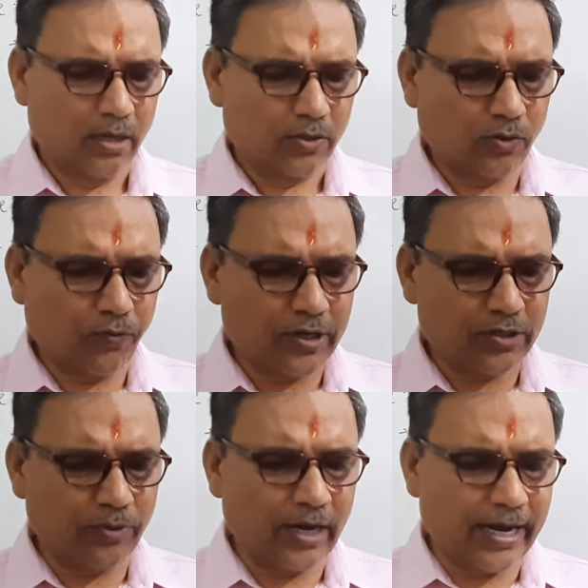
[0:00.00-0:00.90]
So first
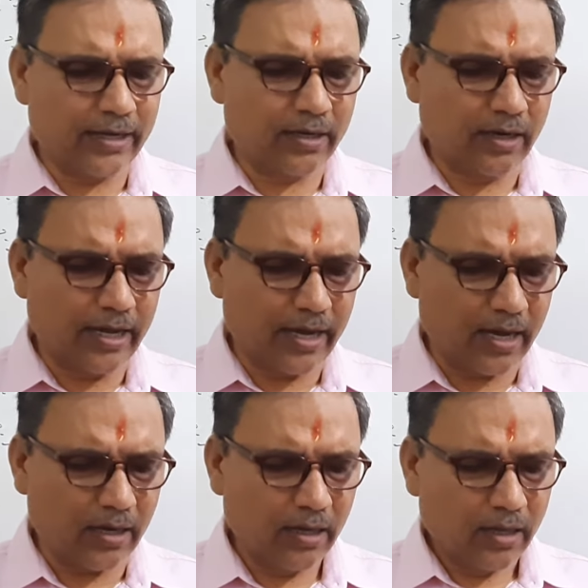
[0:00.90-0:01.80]
we write
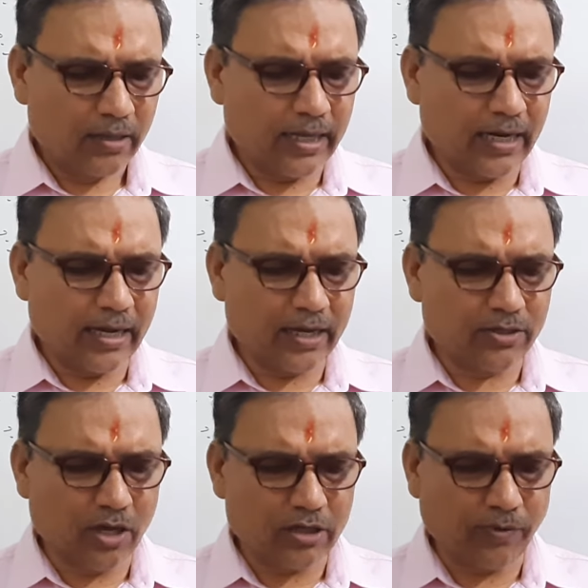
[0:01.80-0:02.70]
air, then
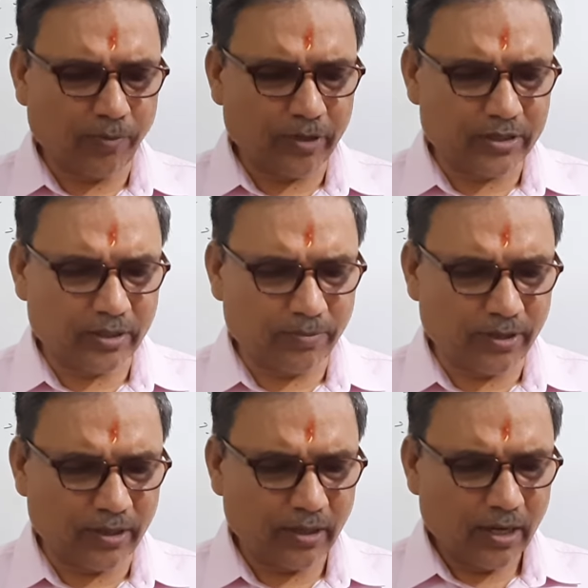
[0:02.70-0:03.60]
exhaust from the
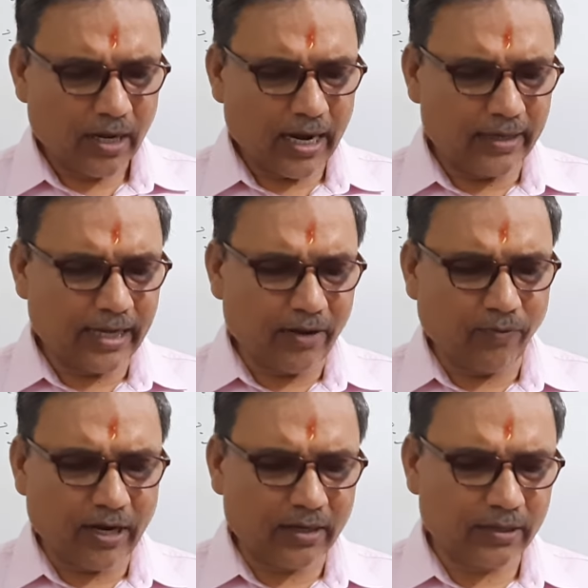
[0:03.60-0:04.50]
chimney, and then
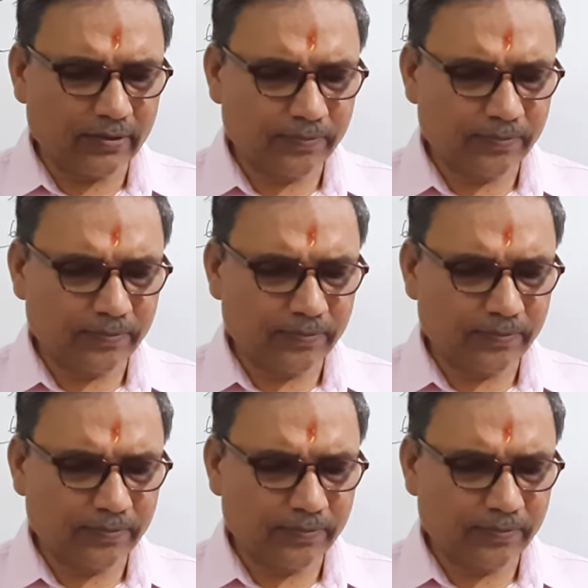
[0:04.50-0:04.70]
what?